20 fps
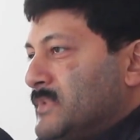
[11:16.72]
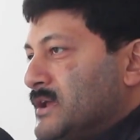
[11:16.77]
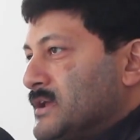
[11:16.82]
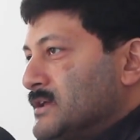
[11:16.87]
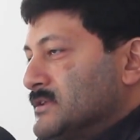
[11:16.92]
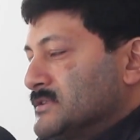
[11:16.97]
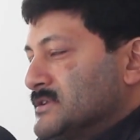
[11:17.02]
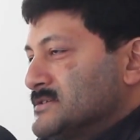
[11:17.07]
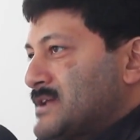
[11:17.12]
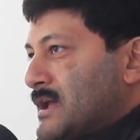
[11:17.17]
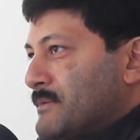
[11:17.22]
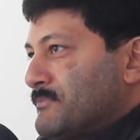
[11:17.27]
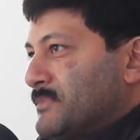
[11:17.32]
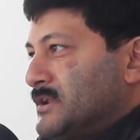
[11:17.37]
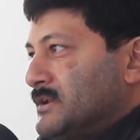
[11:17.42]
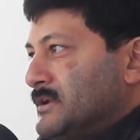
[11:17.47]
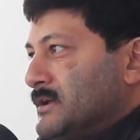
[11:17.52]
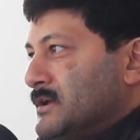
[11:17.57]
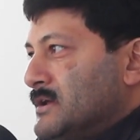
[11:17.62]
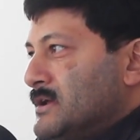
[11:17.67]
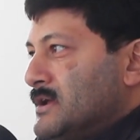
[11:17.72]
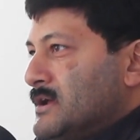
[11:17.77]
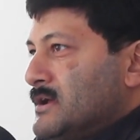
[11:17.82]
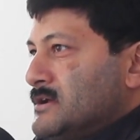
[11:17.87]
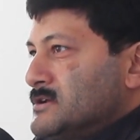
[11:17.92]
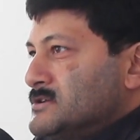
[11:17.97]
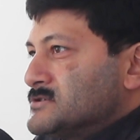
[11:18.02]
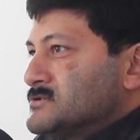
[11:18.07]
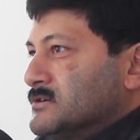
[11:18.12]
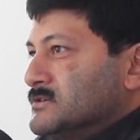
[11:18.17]
making this happen?
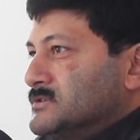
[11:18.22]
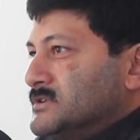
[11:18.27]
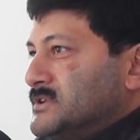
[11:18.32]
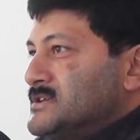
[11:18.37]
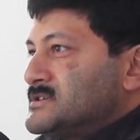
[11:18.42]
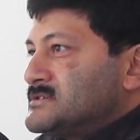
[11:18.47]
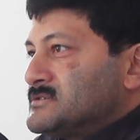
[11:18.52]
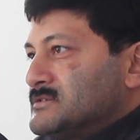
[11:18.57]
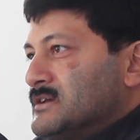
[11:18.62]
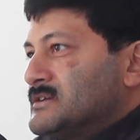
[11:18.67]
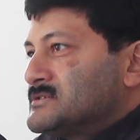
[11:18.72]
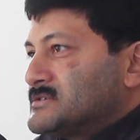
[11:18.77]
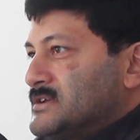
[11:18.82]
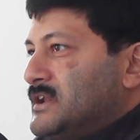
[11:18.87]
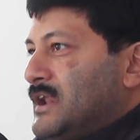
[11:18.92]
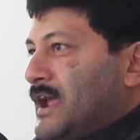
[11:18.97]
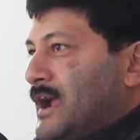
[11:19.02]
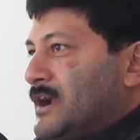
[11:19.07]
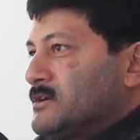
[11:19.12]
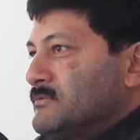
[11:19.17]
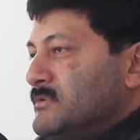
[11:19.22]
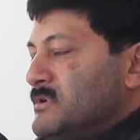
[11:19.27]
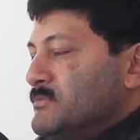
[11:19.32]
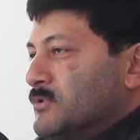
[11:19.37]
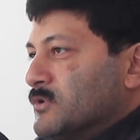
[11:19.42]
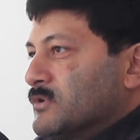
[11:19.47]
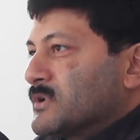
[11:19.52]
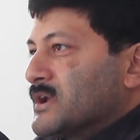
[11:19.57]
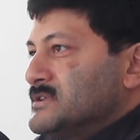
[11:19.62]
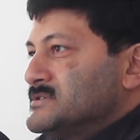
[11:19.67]
So this still had to be
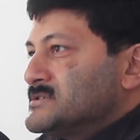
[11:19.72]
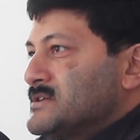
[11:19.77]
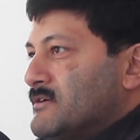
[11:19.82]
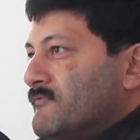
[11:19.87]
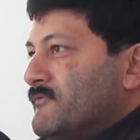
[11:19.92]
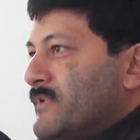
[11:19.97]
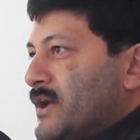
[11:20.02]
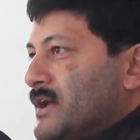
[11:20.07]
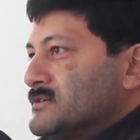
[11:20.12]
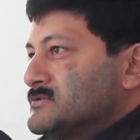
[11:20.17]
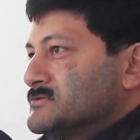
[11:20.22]
broken somewhere.